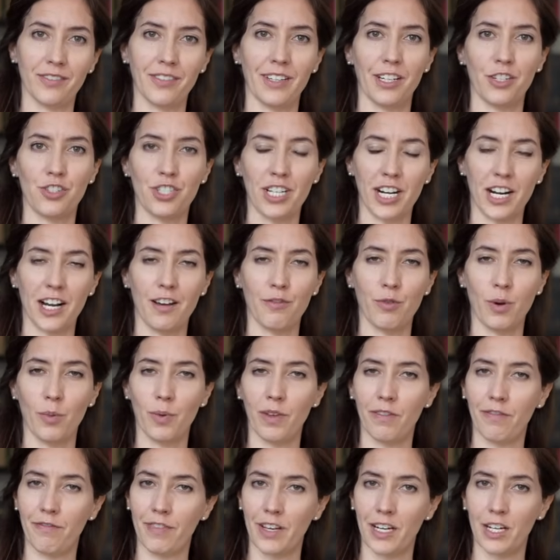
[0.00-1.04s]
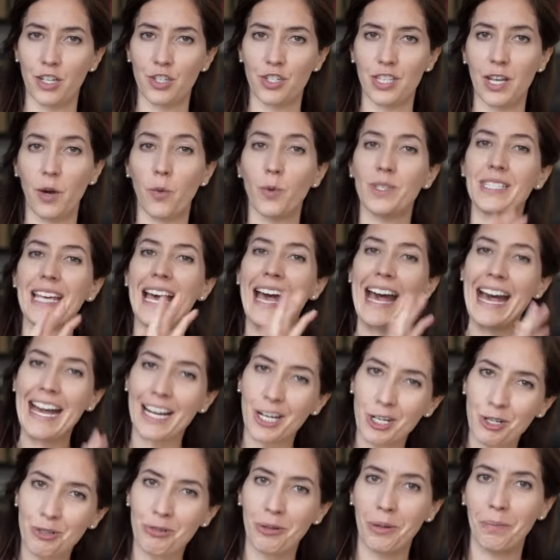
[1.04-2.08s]
and check off what we finished that was
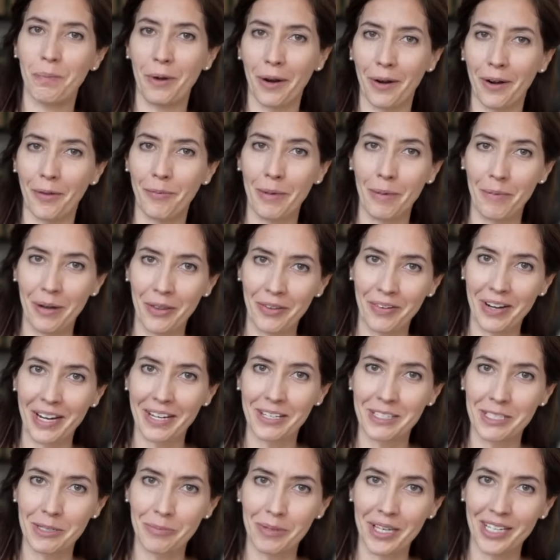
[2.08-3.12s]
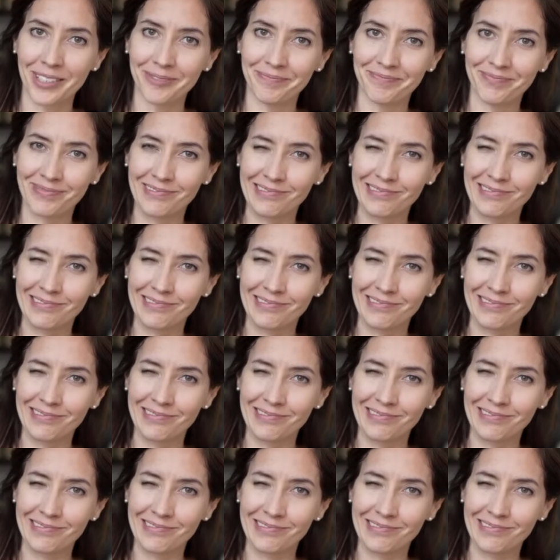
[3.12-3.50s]
actually part of my Mother Academia.